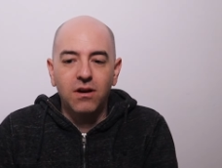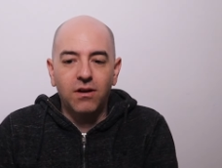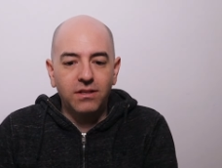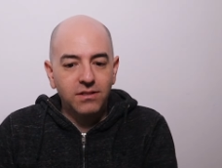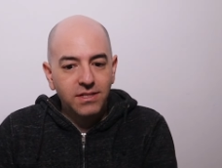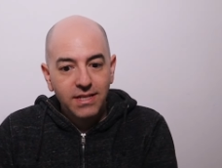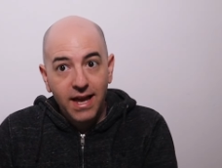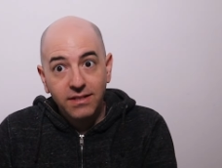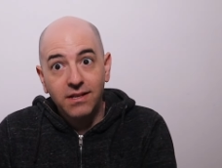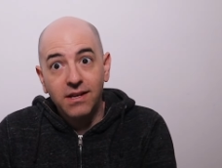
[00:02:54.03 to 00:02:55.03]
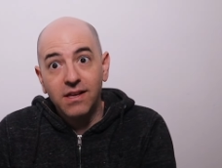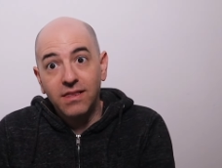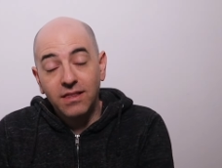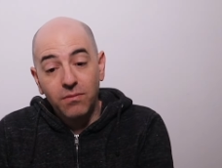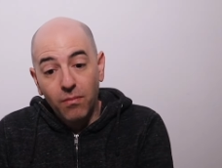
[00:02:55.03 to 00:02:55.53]
understand
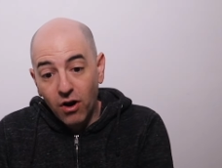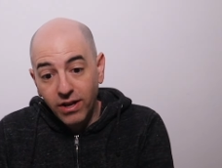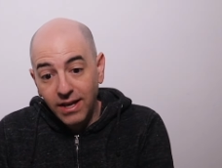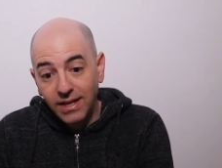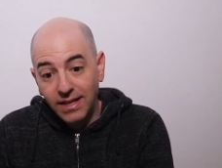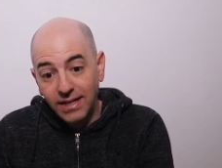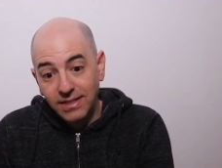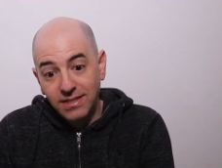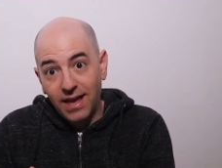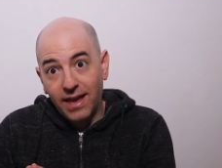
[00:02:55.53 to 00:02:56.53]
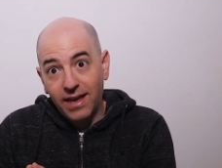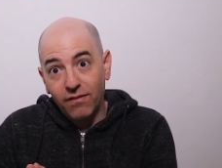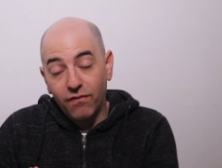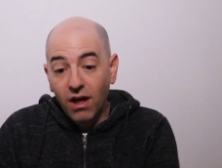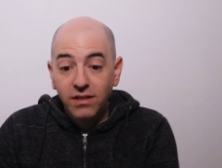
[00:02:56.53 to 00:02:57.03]
that the market is a
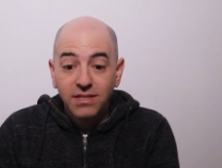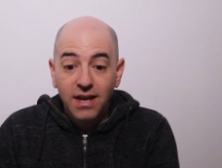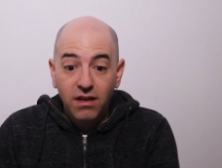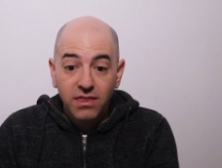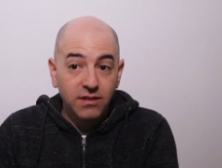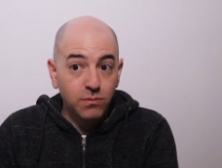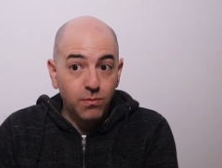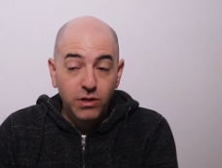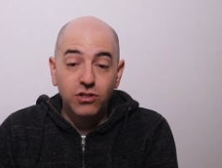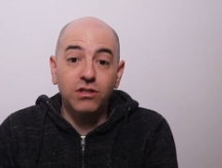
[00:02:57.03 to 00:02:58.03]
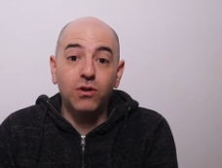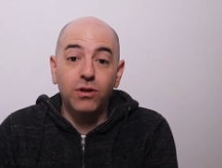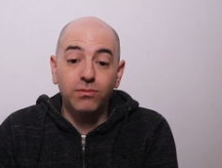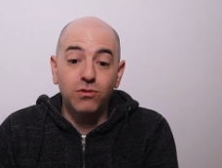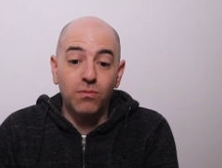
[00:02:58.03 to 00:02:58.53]
volatile thing, especially the
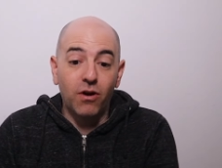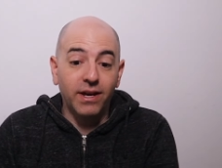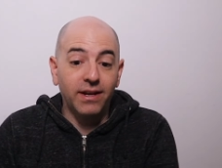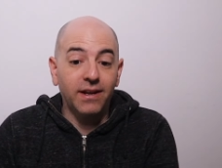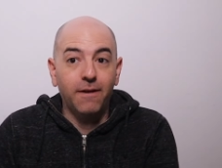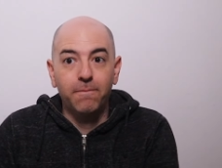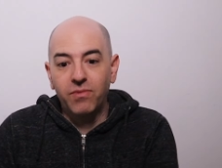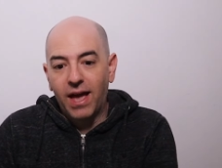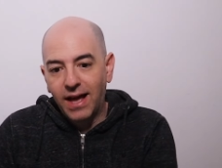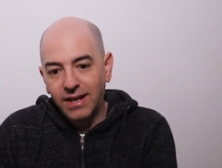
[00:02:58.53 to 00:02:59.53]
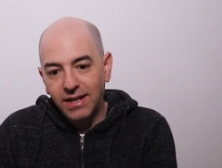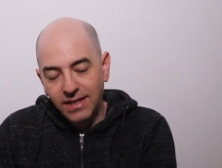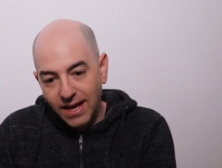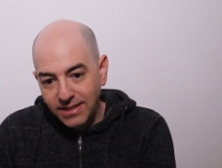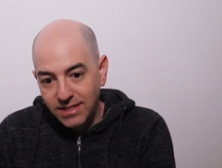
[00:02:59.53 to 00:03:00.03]
crypto market. And
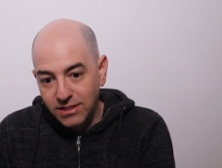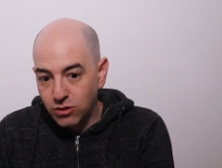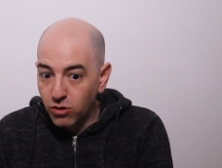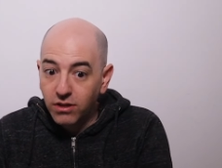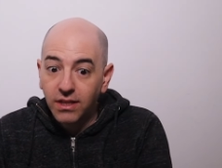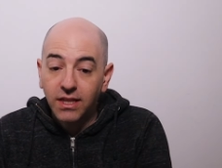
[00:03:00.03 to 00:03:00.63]
yes, historically,